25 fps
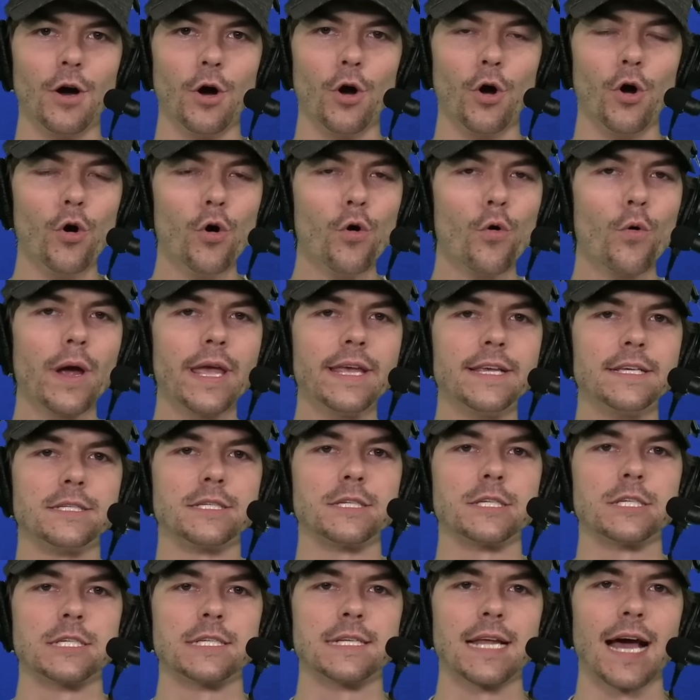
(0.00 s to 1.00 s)
Who is
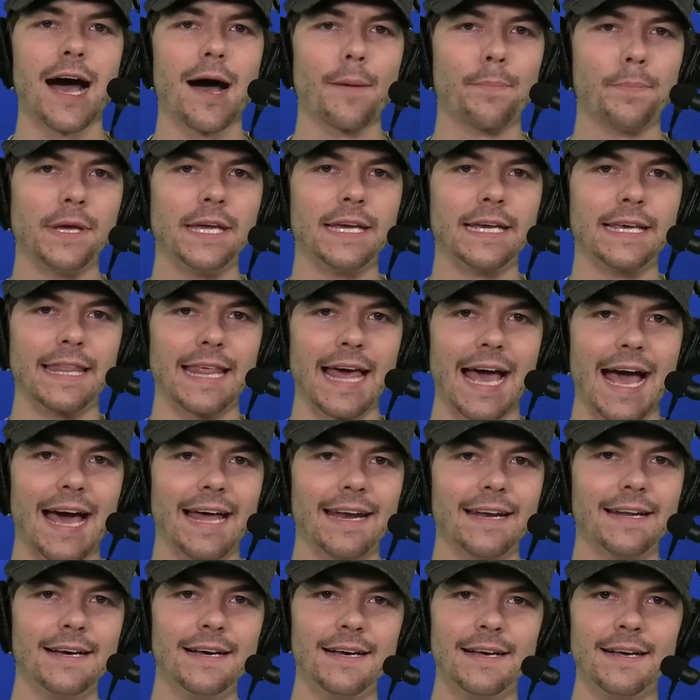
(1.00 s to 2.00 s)
stopping that?
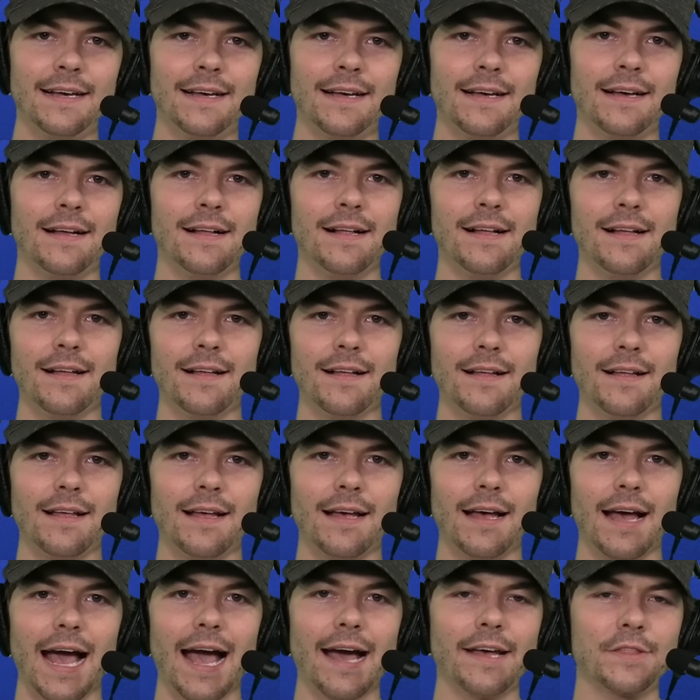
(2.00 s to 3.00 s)

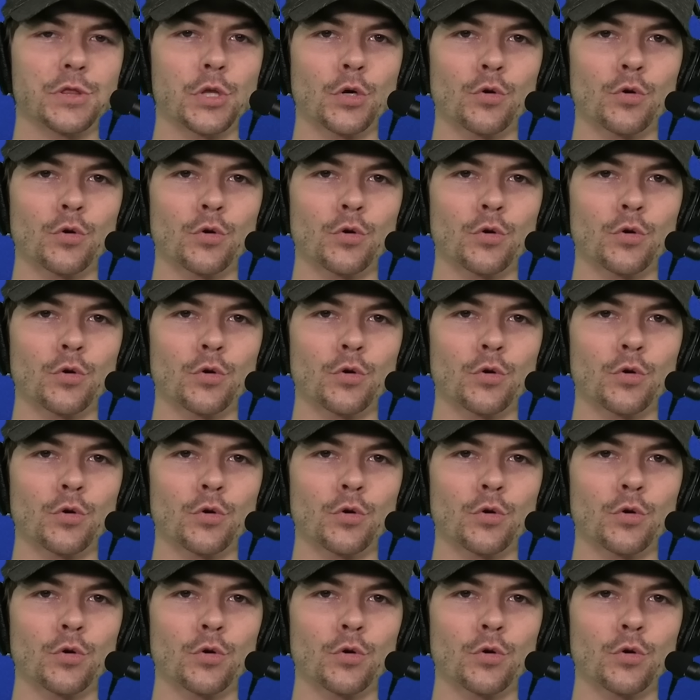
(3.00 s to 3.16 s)
At